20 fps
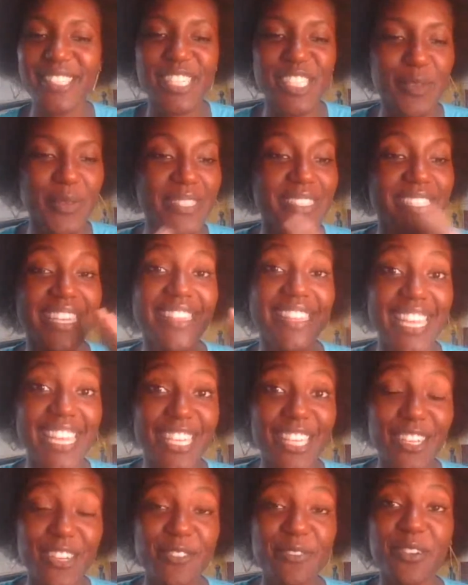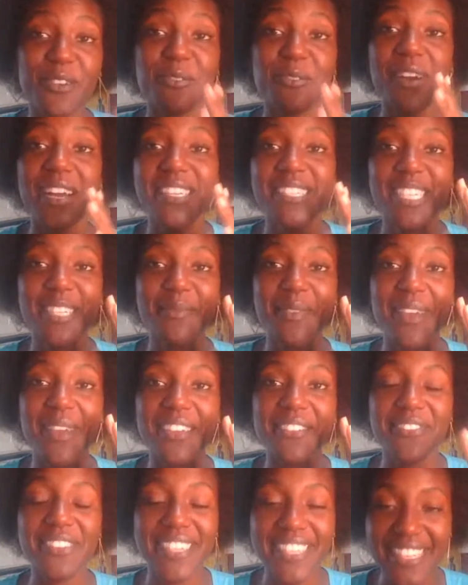so I just want to say thank you for watching
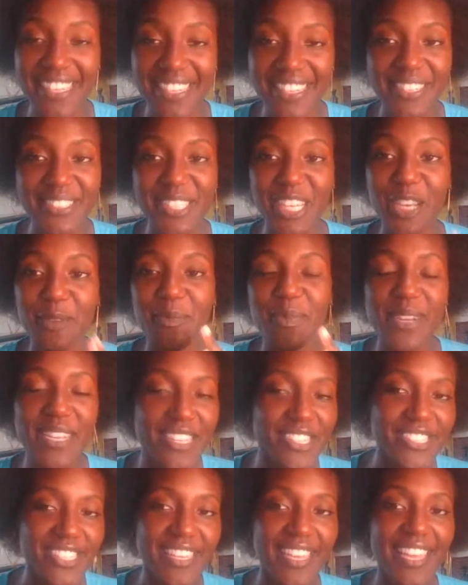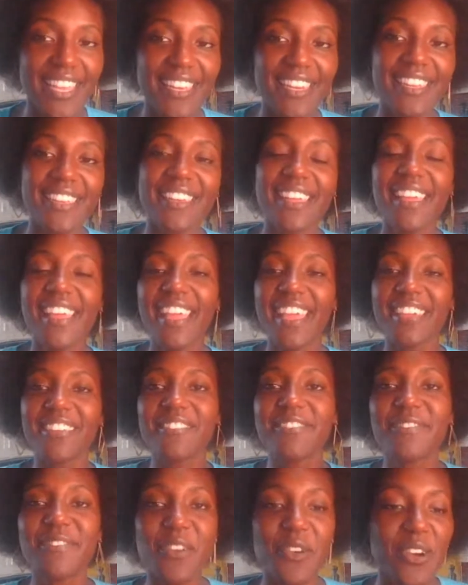my videos. I appreciate it.
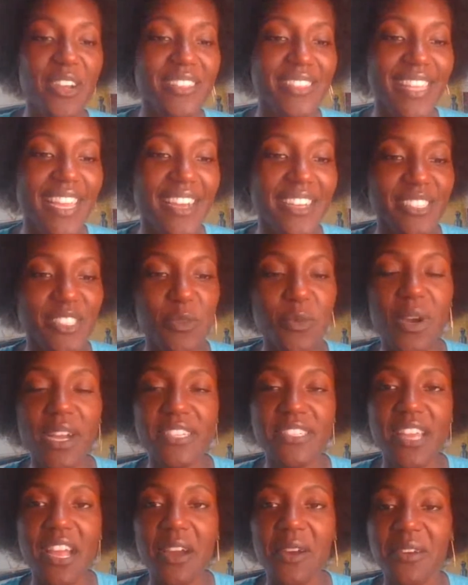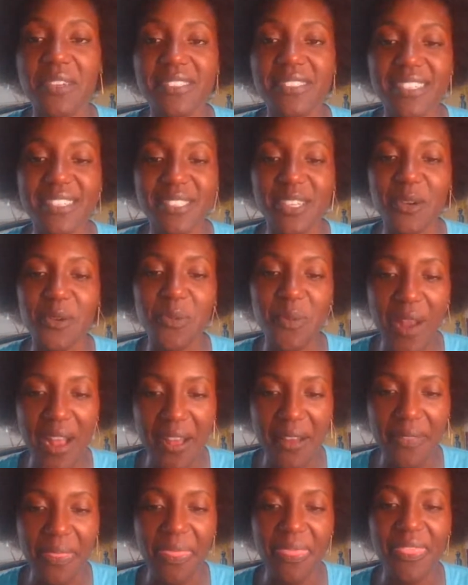And 4,000 watch hours is
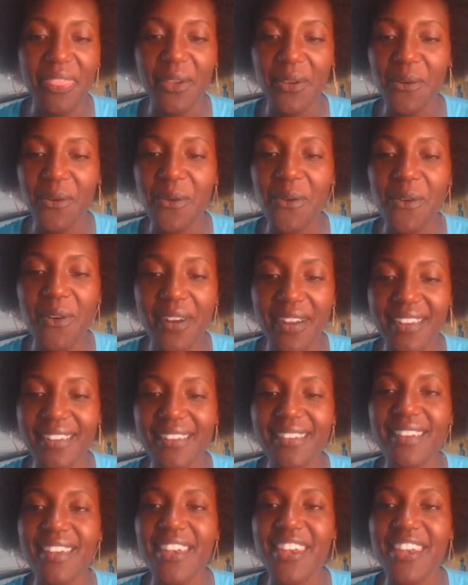around the corner.